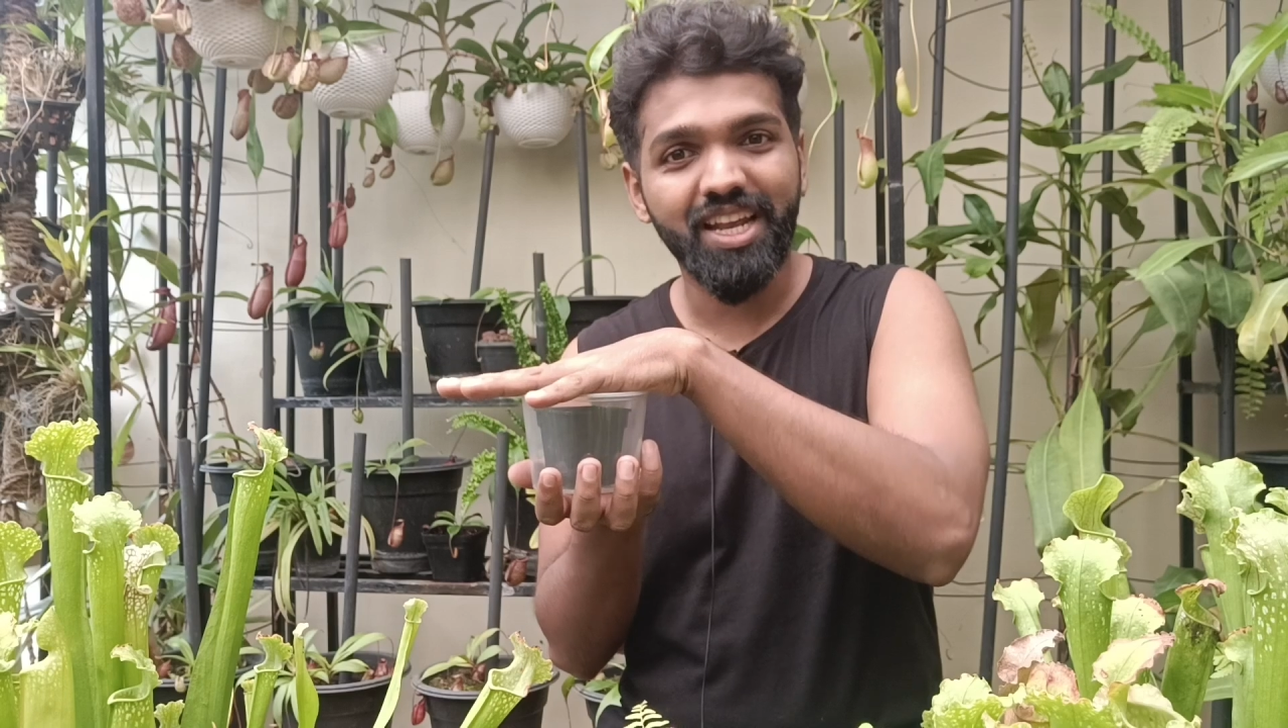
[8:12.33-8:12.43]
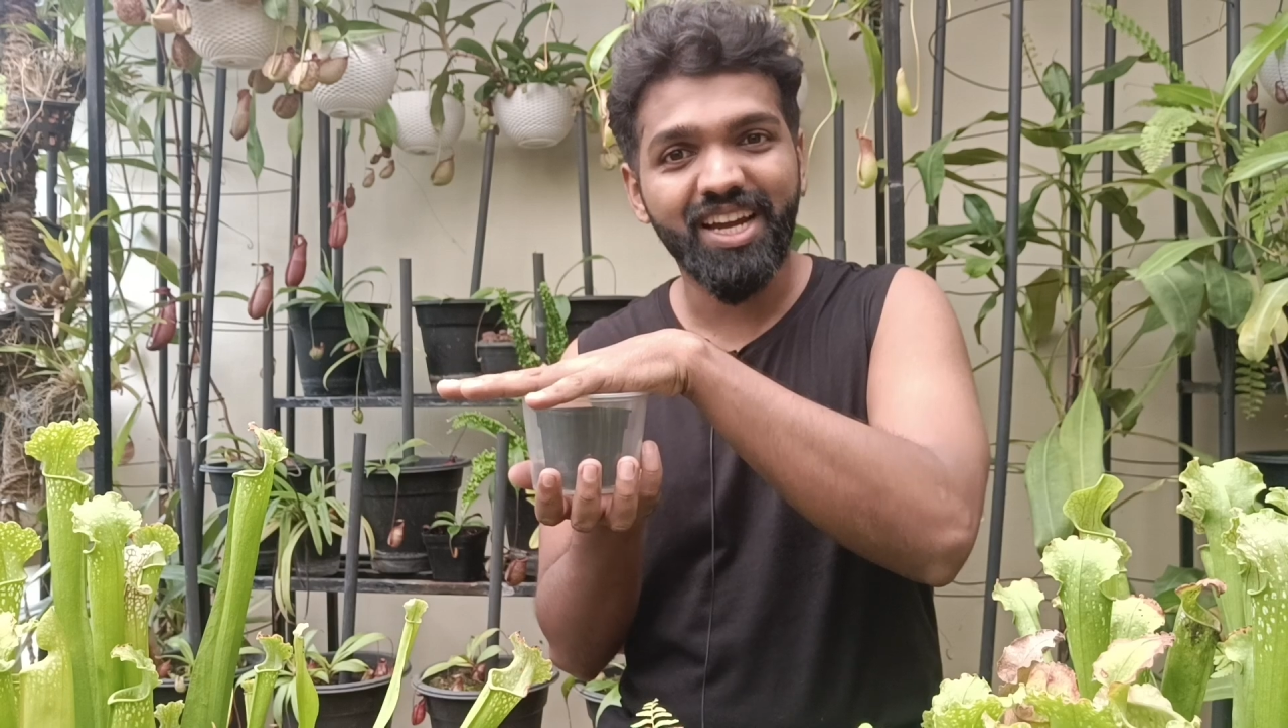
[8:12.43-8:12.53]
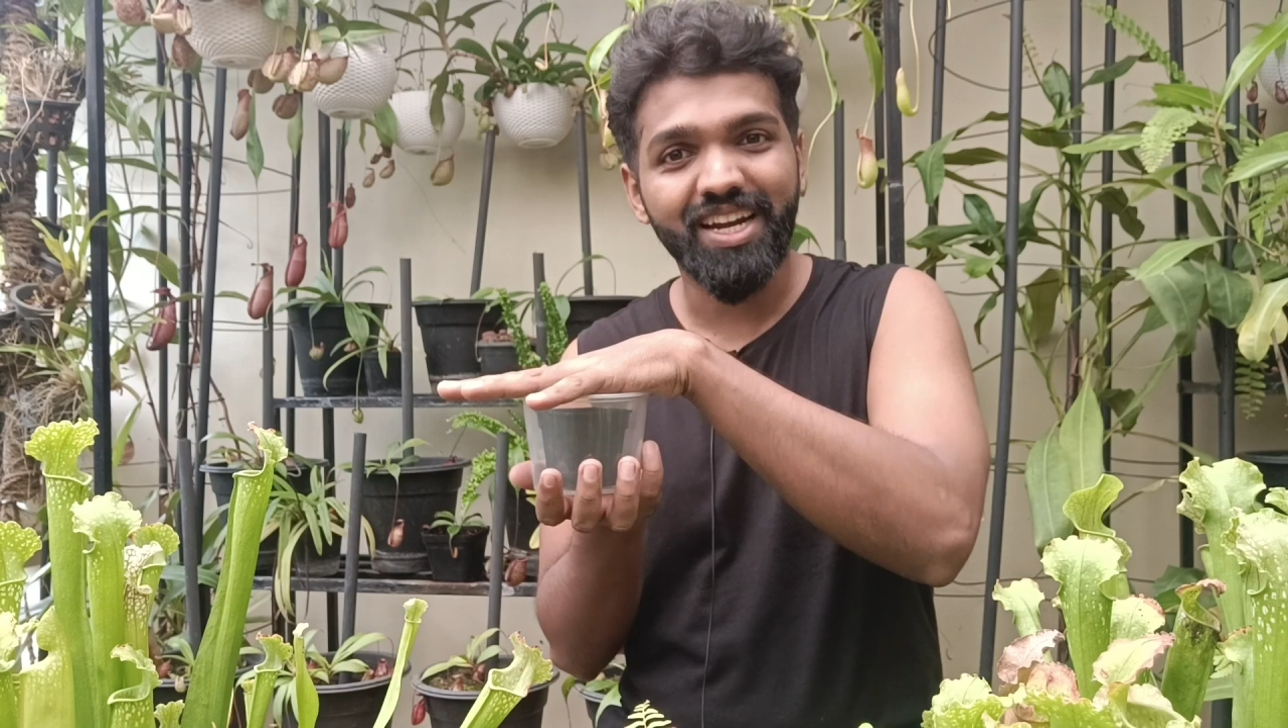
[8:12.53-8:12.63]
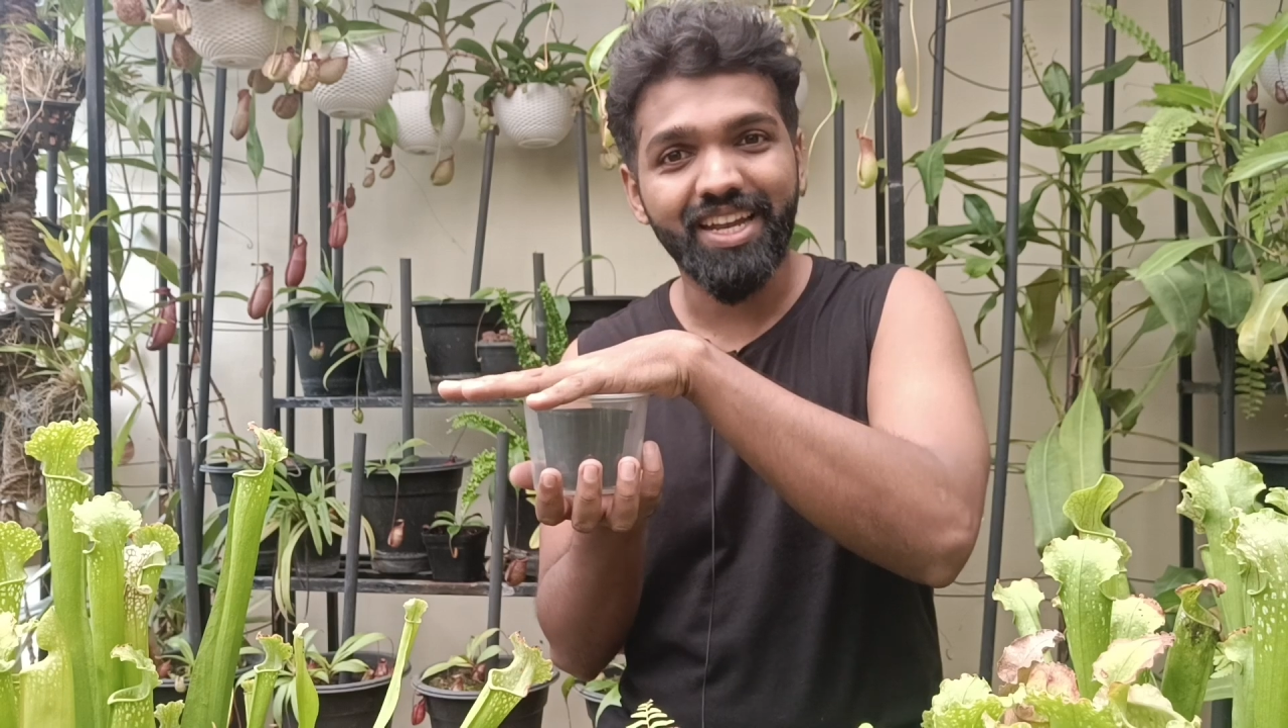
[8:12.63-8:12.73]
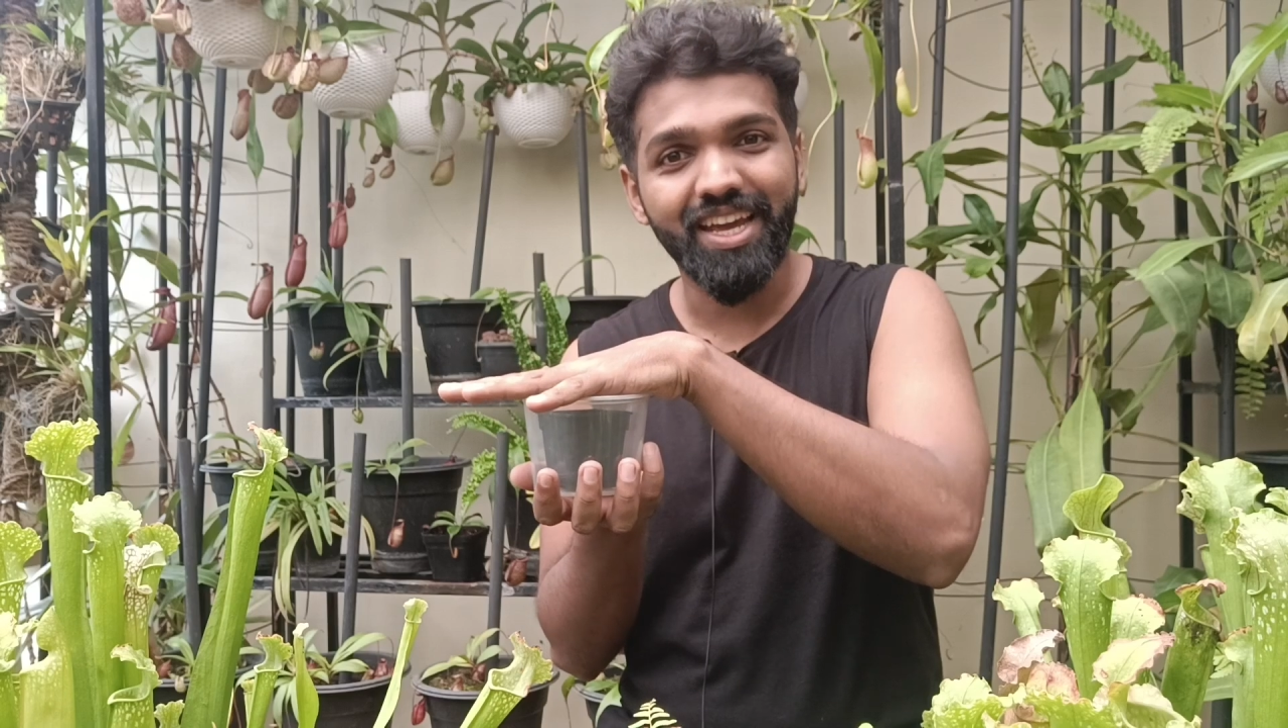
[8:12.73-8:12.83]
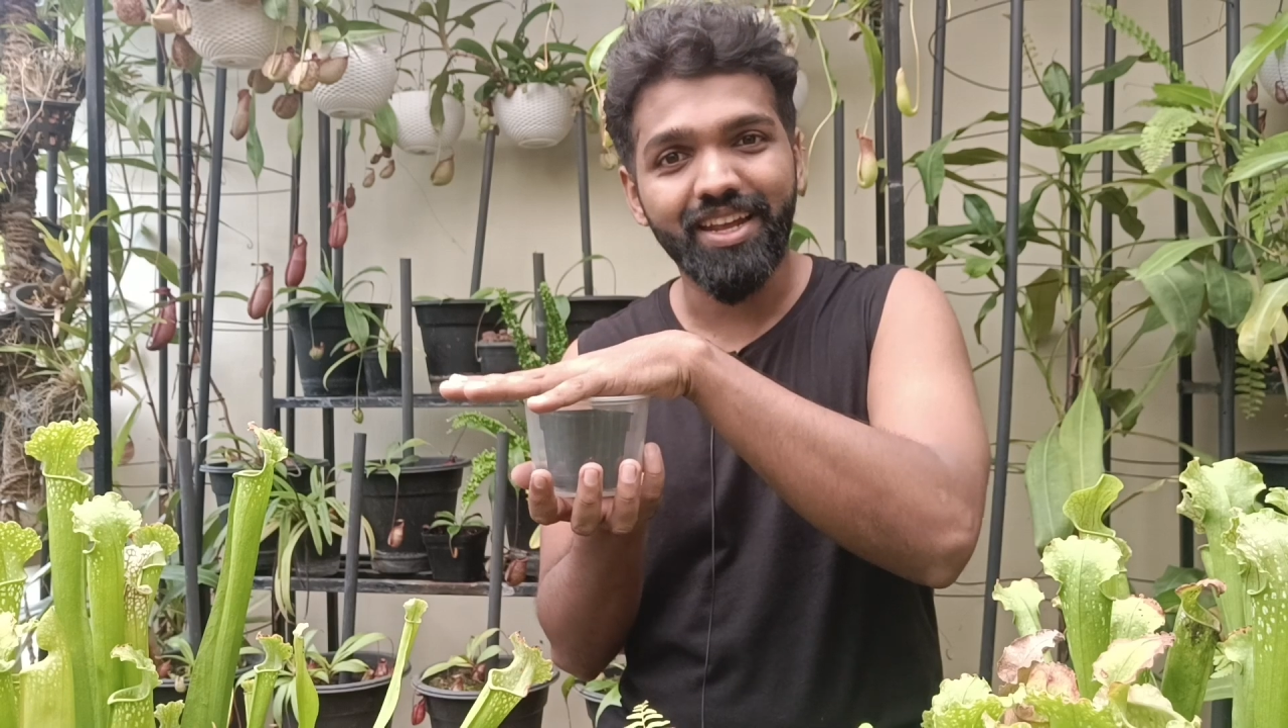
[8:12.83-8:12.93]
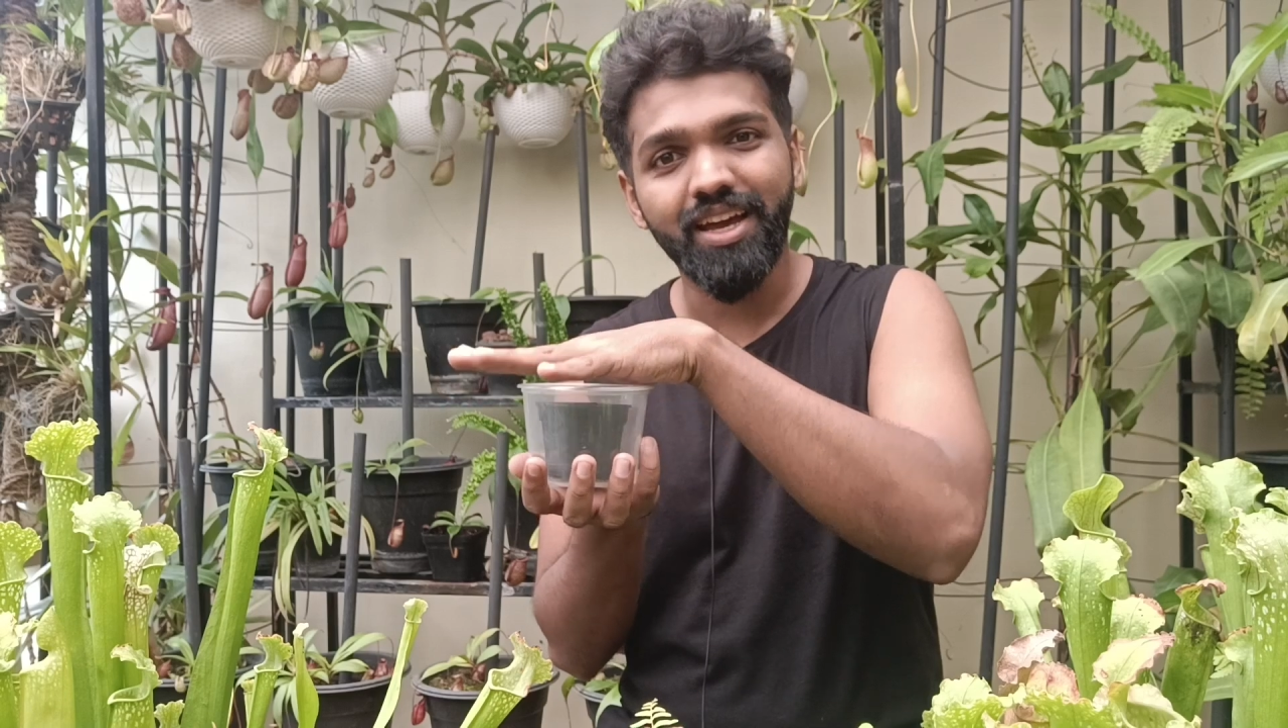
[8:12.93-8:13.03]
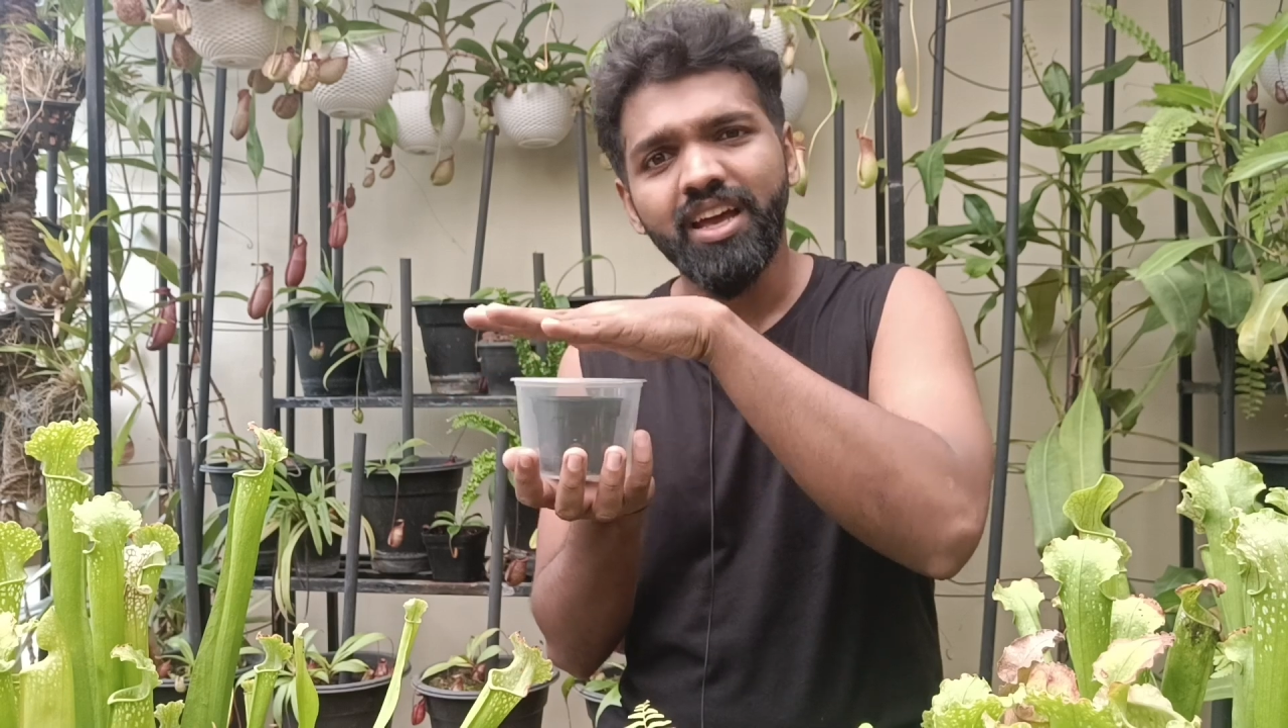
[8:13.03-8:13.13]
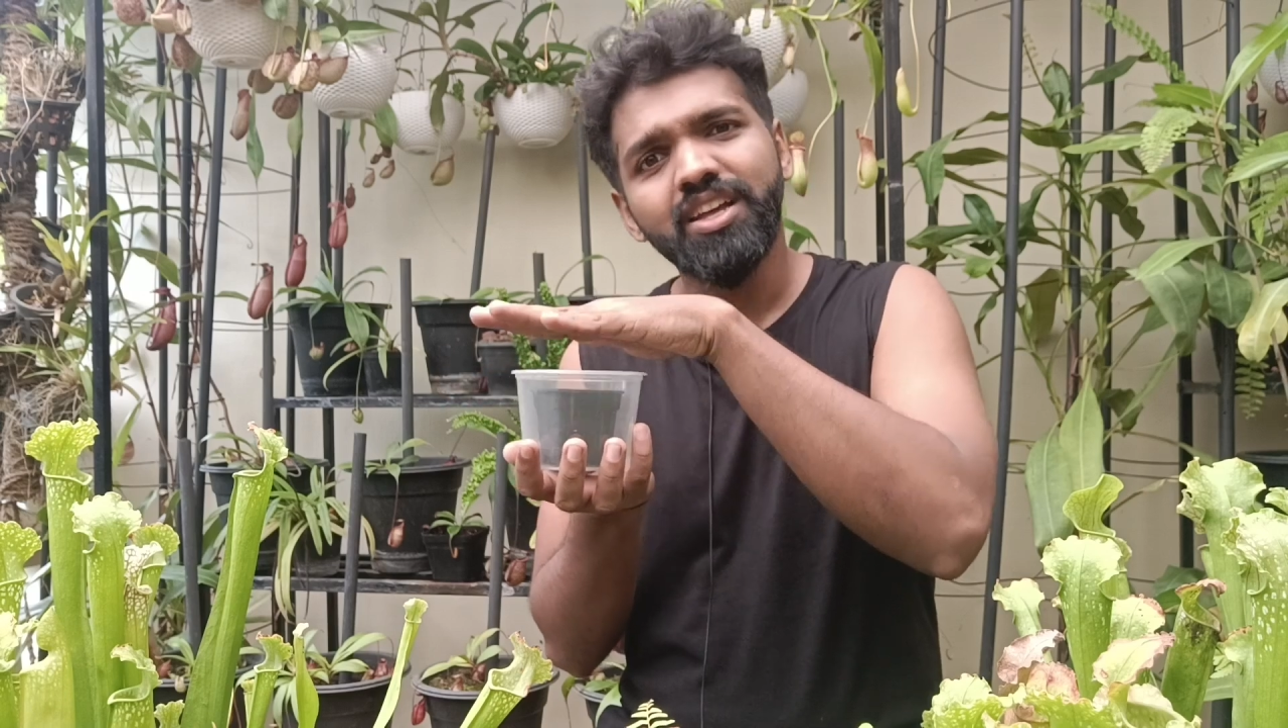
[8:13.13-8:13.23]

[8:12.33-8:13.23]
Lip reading: container